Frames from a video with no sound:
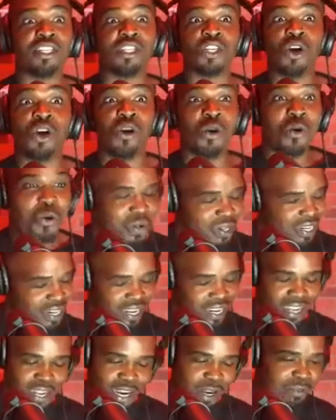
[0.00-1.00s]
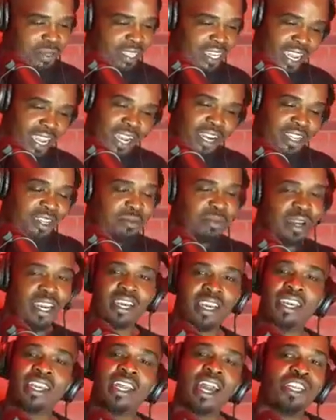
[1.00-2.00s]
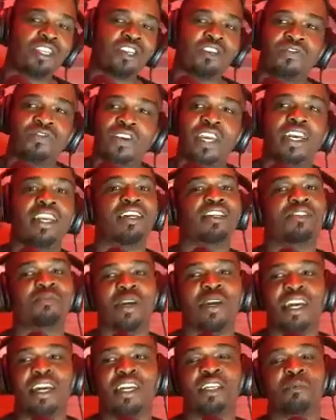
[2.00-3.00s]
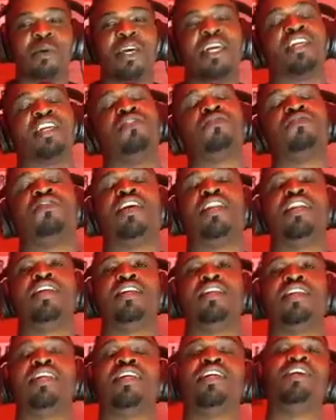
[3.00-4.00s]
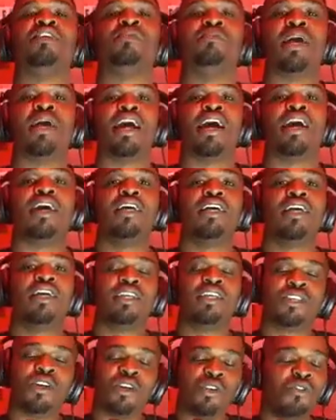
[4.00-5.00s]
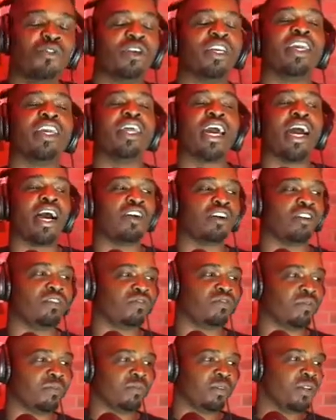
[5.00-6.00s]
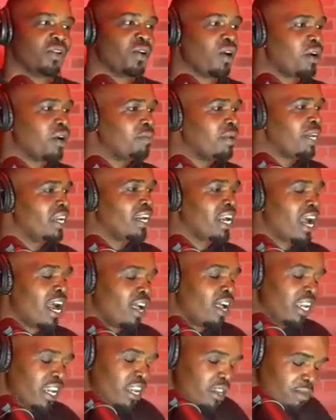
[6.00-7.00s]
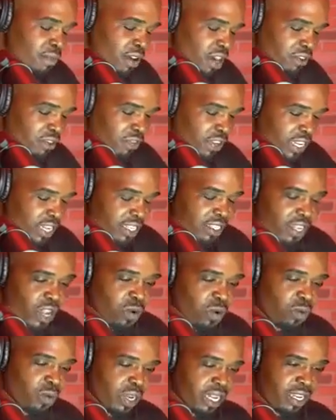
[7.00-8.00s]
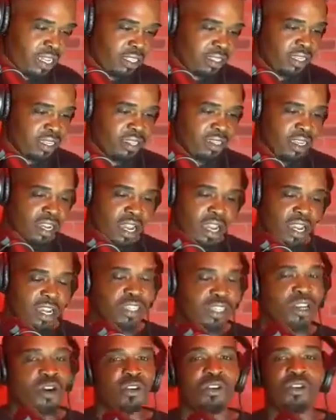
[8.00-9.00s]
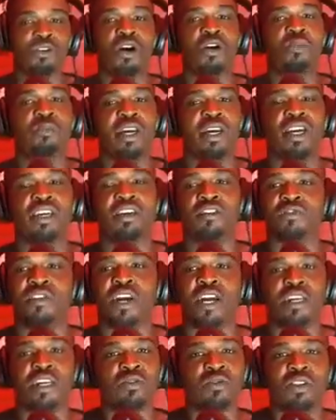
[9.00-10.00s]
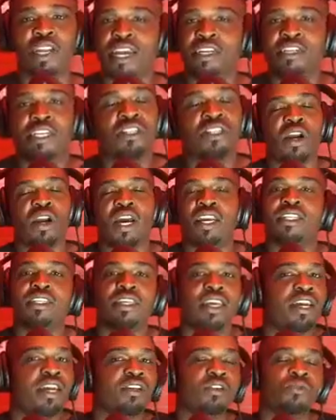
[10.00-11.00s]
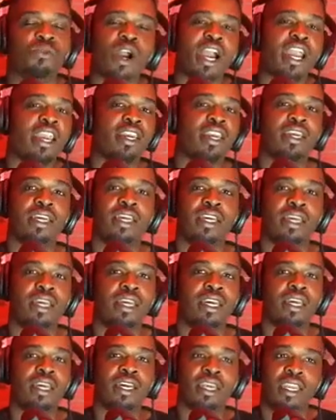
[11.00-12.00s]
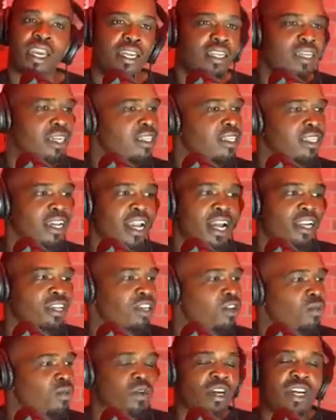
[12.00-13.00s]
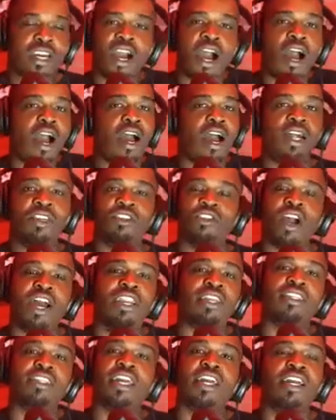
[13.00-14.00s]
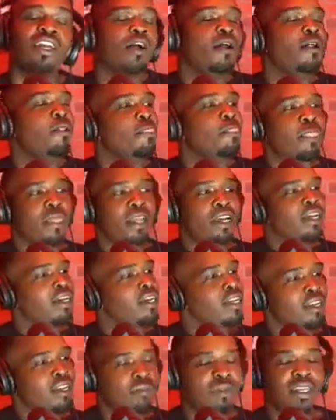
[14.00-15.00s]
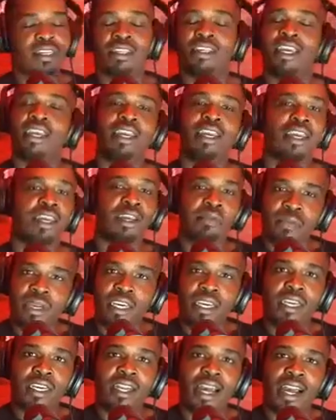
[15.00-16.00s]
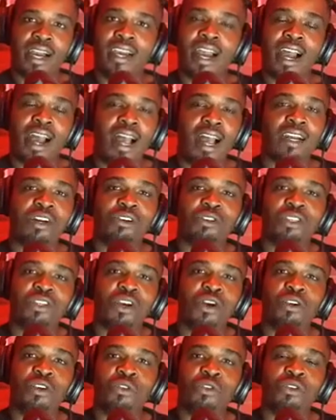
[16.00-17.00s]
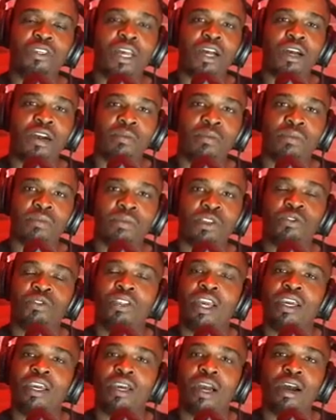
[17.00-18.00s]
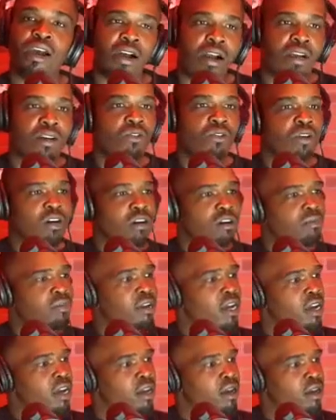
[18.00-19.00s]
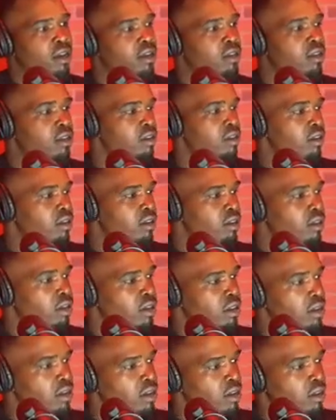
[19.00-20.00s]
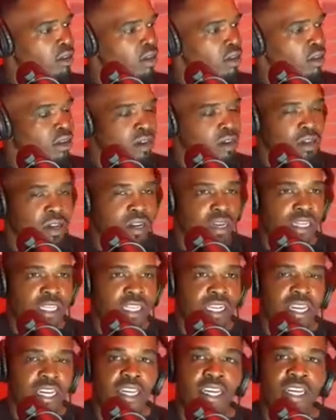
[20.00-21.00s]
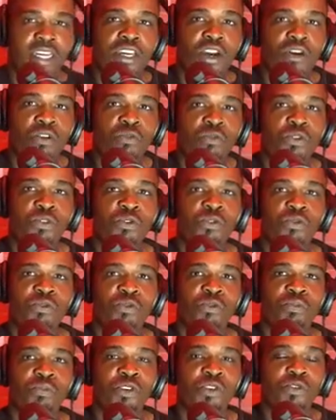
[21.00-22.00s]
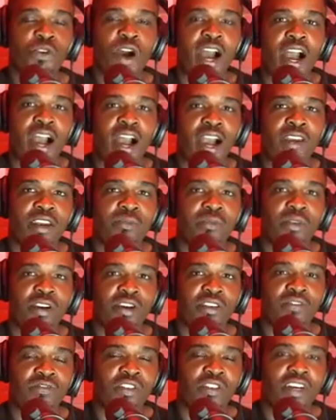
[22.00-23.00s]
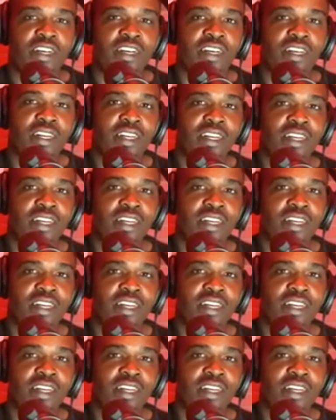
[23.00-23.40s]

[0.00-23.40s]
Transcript: you. And I'm telling you, man, get out your feelings, man. Yeah. Speak your feelings and get them out so you can get out of them. You know what I mean? Call in BearFeezie on Wednesdays so you don't be in your feelings when they just to tell you, right? They just telling you what God trying to tell. Let me say it, man. How God gonna show you something? You think God gonna come down and sneak in your room? You hiding the motherfucker?